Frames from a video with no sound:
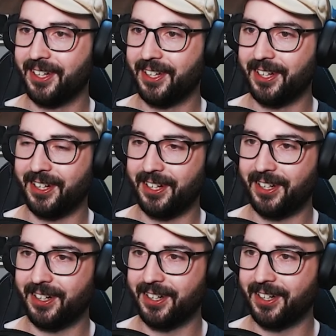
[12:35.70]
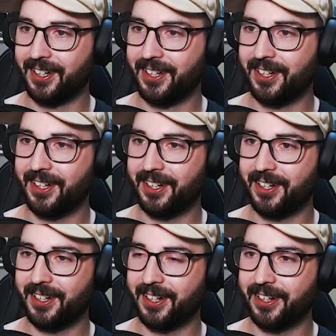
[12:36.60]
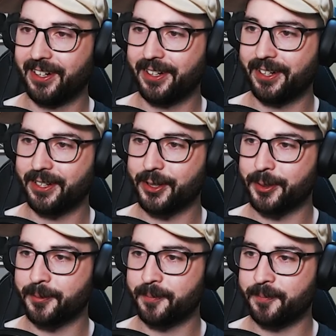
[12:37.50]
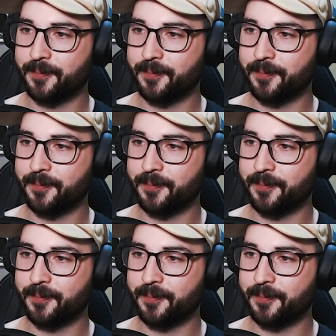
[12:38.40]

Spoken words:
No one is speaking in this clip.